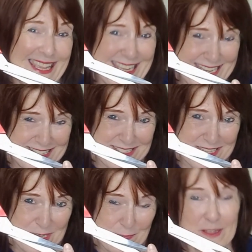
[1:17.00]

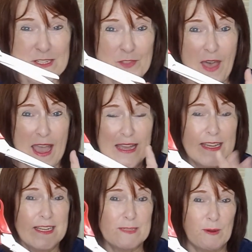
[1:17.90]
easier. So that
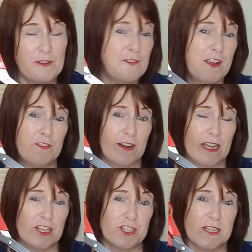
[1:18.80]
is my favourite
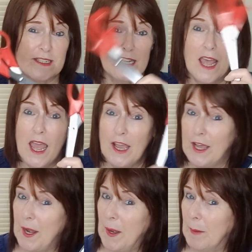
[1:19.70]
gadget,
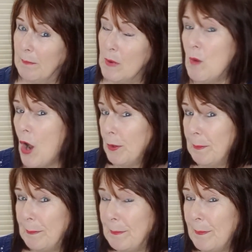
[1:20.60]
number 1.
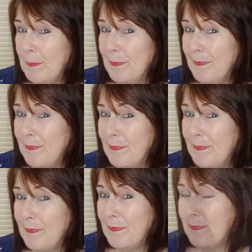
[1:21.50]

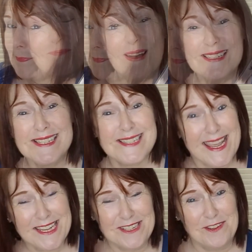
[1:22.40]
My
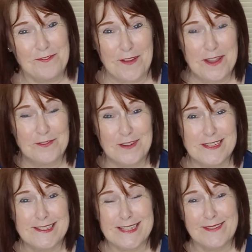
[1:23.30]
second
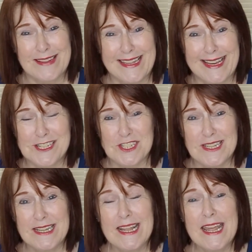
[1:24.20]
favourite sewing
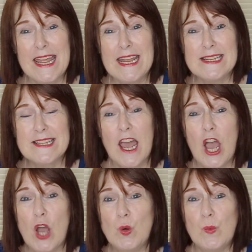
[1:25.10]
gadget is
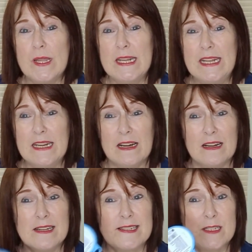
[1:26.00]
a really
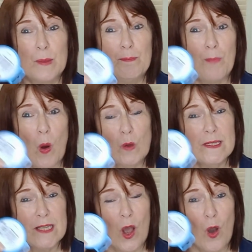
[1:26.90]
nice
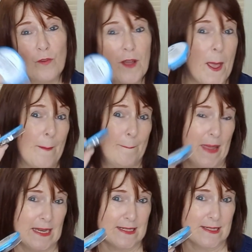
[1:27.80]
box of
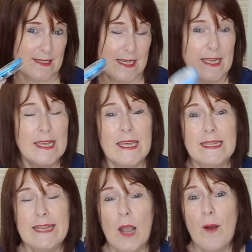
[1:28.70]
pins.
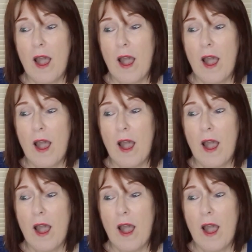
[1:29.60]
Now,